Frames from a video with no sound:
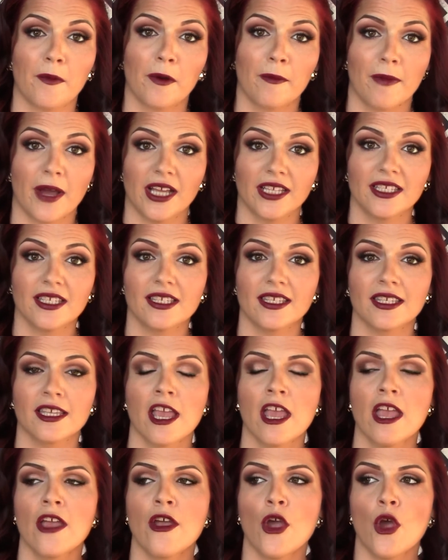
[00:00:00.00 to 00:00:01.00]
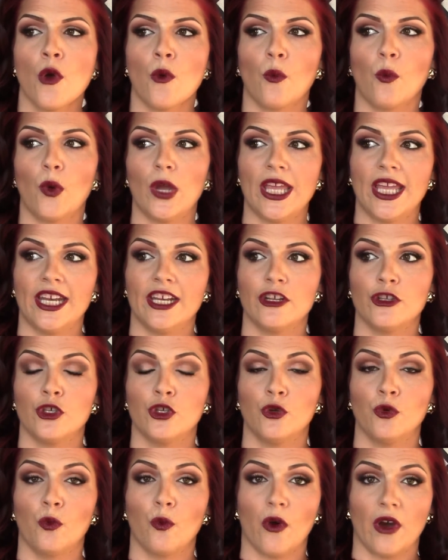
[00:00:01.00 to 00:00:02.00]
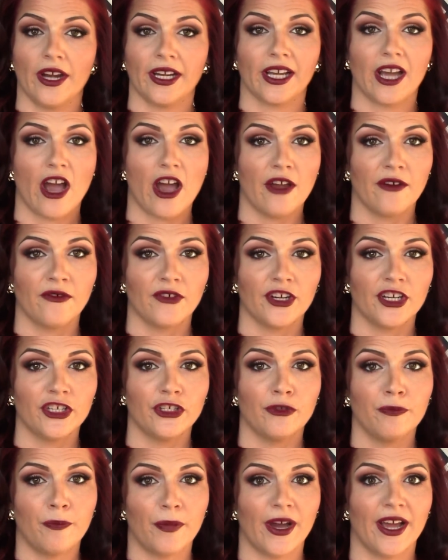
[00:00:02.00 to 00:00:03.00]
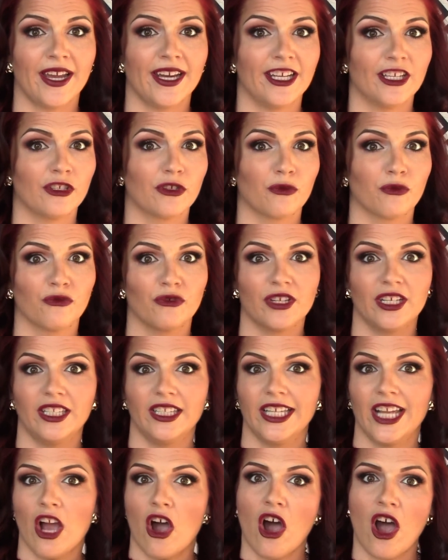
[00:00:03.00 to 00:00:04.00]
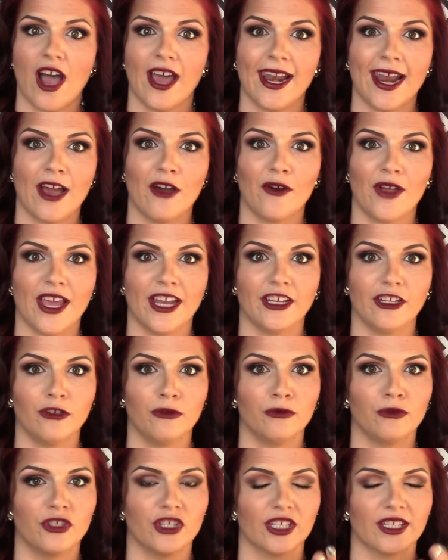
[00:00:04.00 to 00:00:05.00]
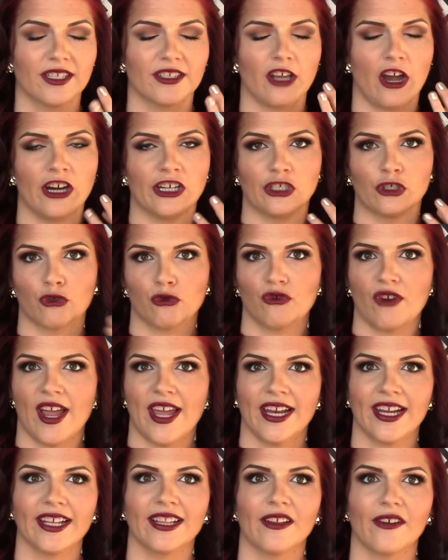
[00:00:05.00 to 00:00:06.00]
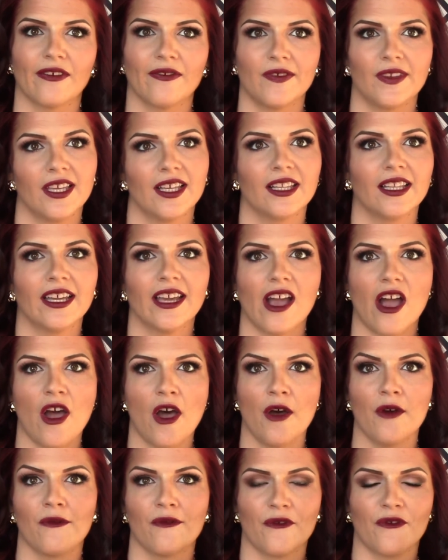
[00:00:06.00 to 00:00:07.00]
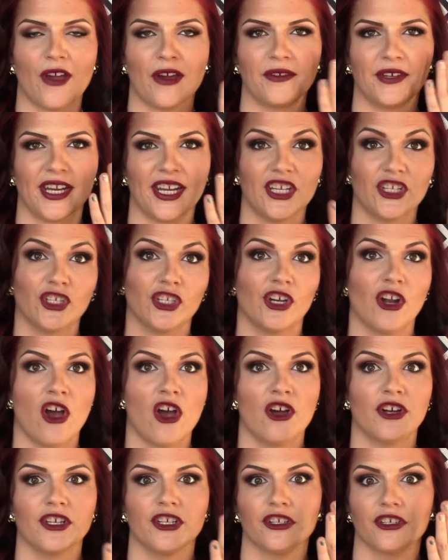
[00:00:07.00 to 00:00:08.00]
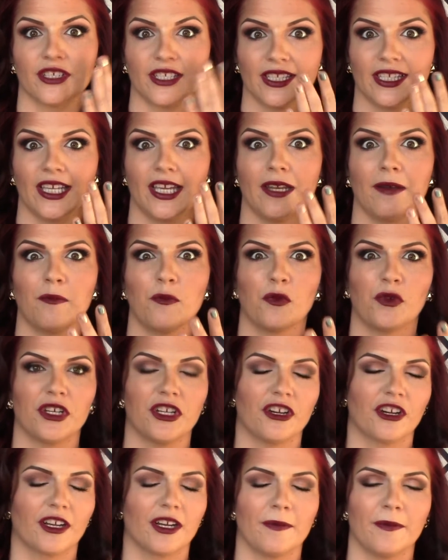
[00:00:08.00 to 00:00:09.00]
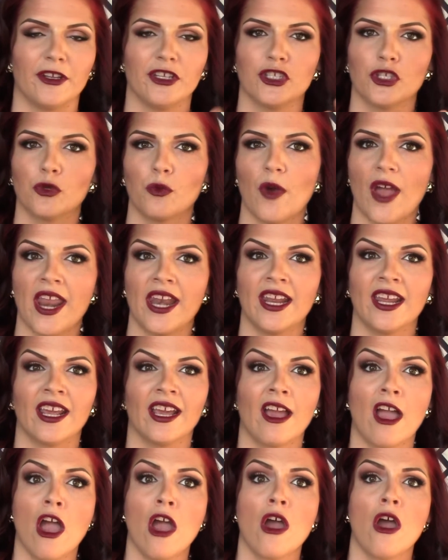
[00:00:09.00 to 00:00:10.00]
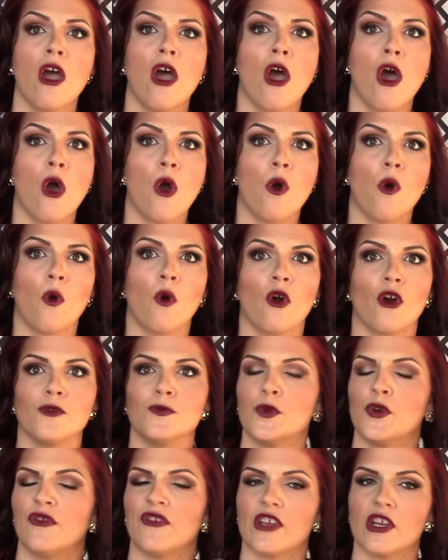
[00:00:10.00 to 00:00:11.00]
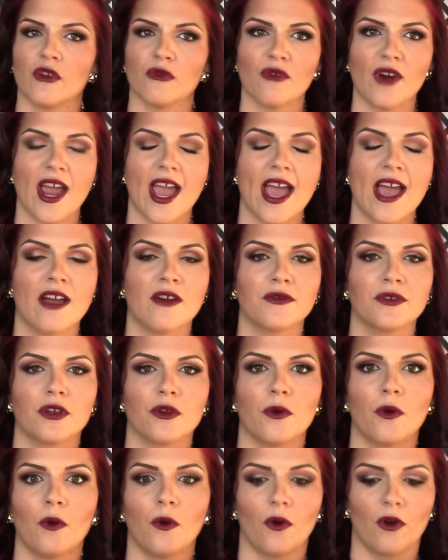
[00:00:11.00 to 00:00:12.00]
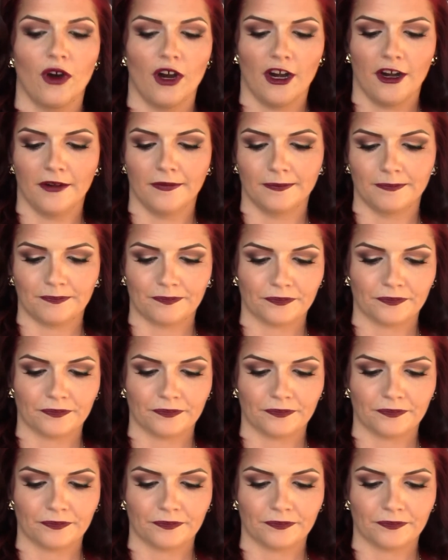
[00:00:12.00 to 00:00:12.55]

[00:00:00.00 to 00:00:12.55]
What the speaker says: months, when you want coverage but it's really hot out and you just are dreading the feeling of foundation on your skin when you're going to be sweating or moving around or